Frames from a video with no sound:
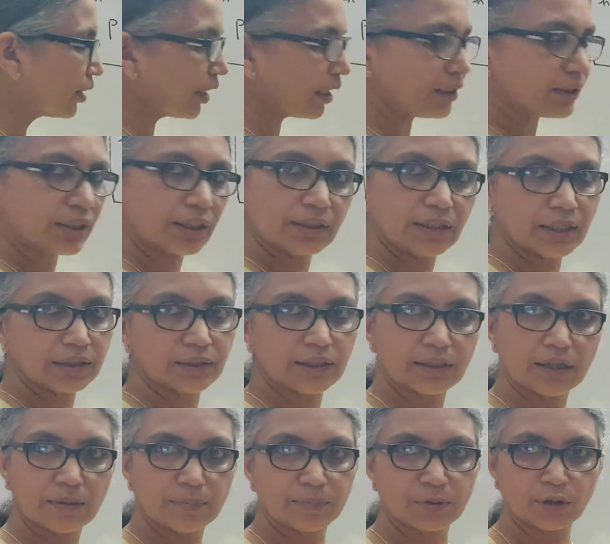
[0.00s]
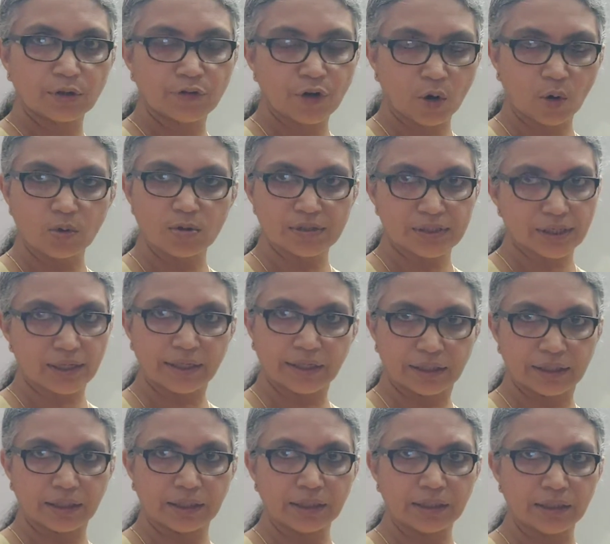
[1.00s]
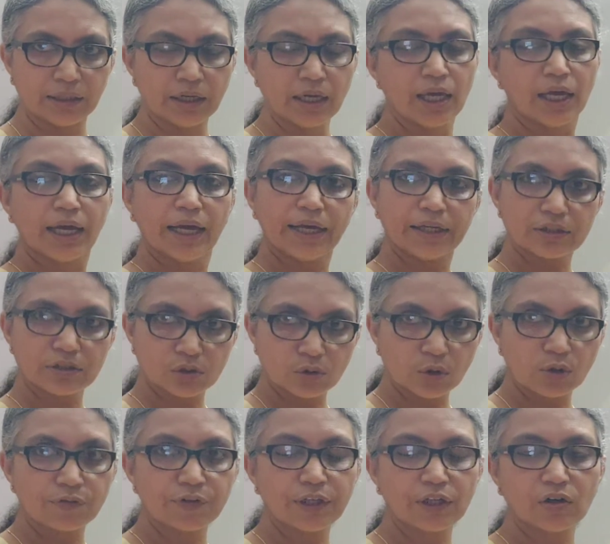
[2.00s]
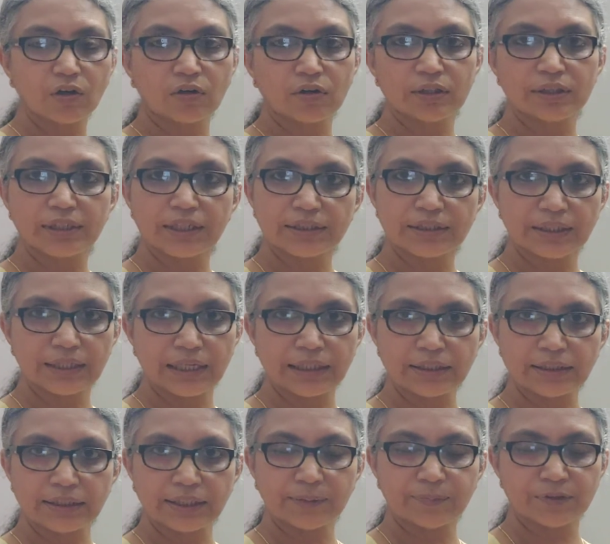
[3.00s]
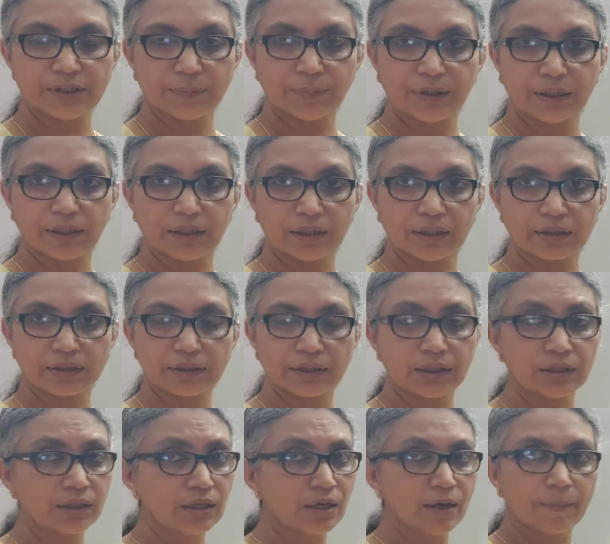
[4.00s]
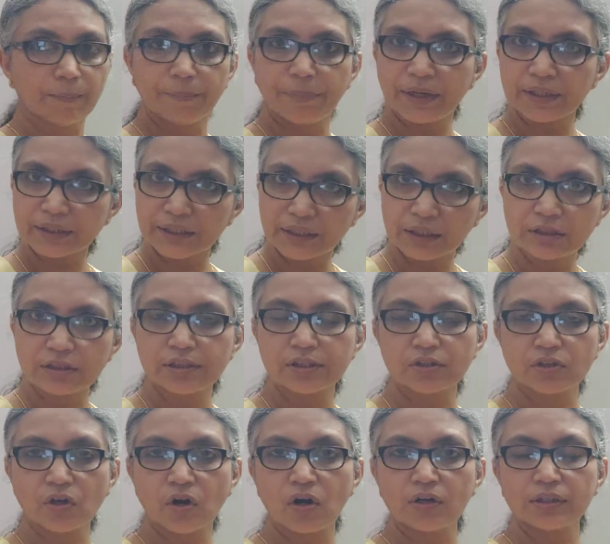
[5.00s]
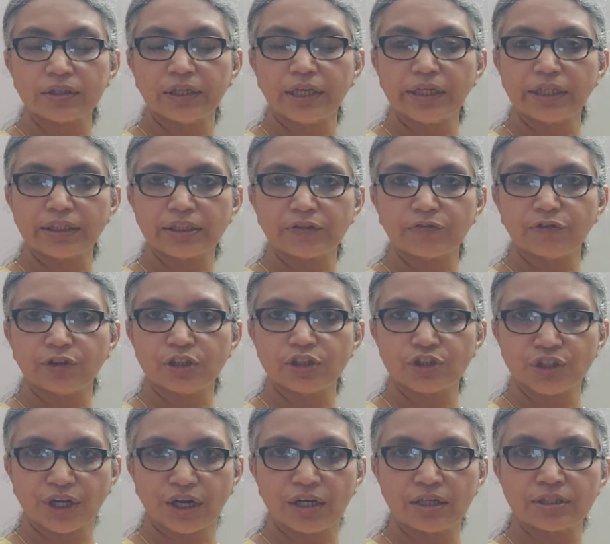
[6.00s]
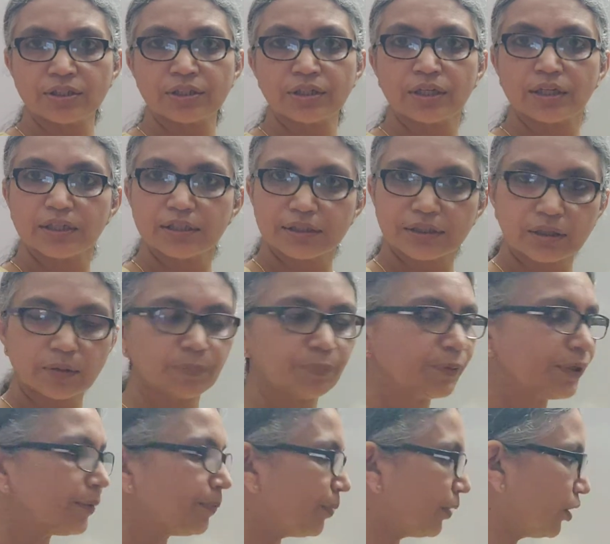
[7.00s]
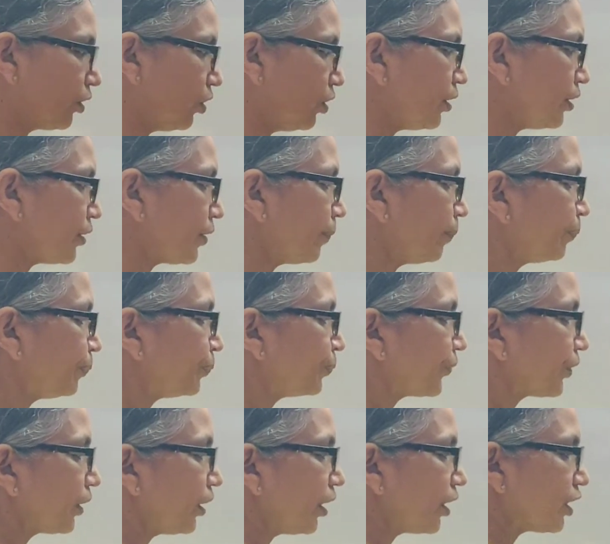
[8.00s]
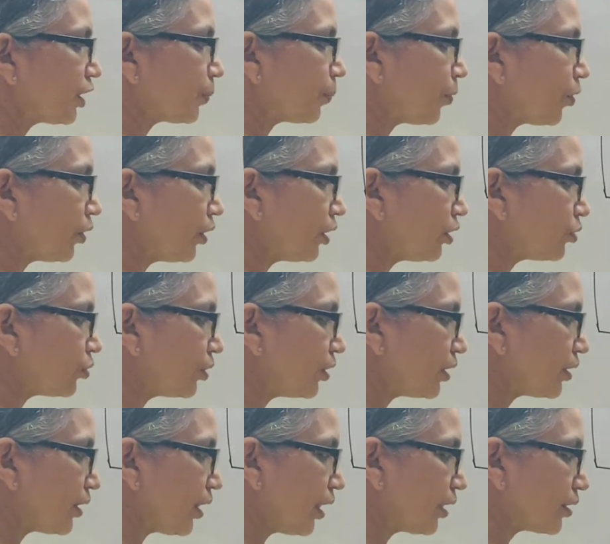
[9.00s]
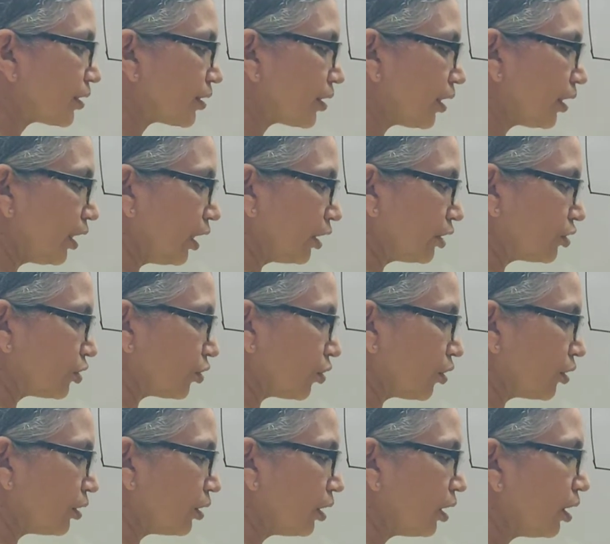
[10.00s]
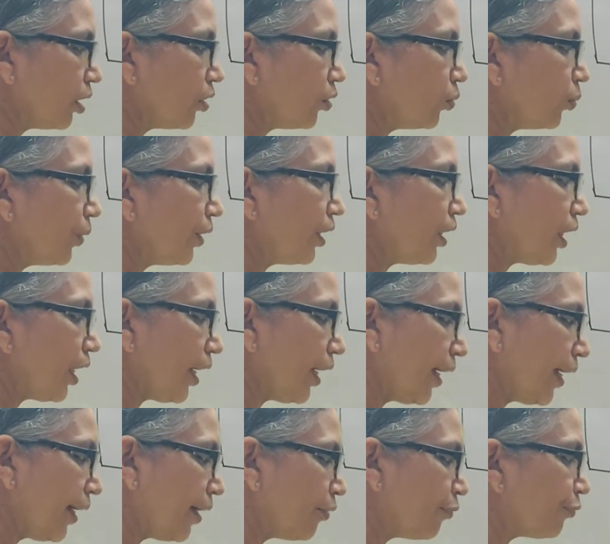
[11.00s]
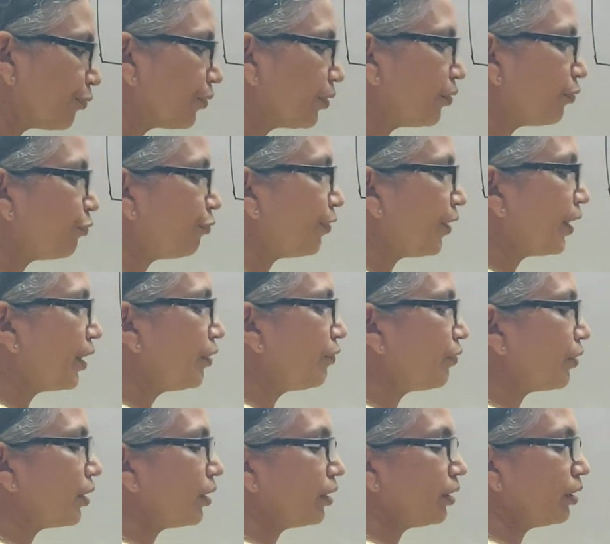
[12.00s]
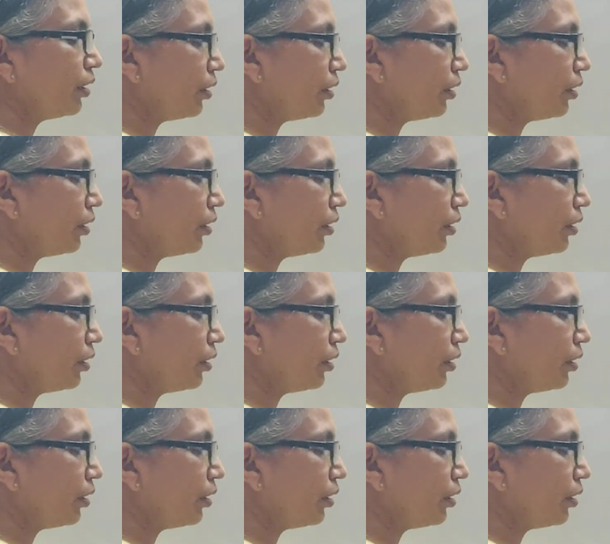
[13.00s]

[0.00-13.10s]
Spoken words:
is greater than the number of holes, agreed. And so we call it as an n-type semiconductor, but it is not negatively charged simply because corresponding to this extra electron, we have 5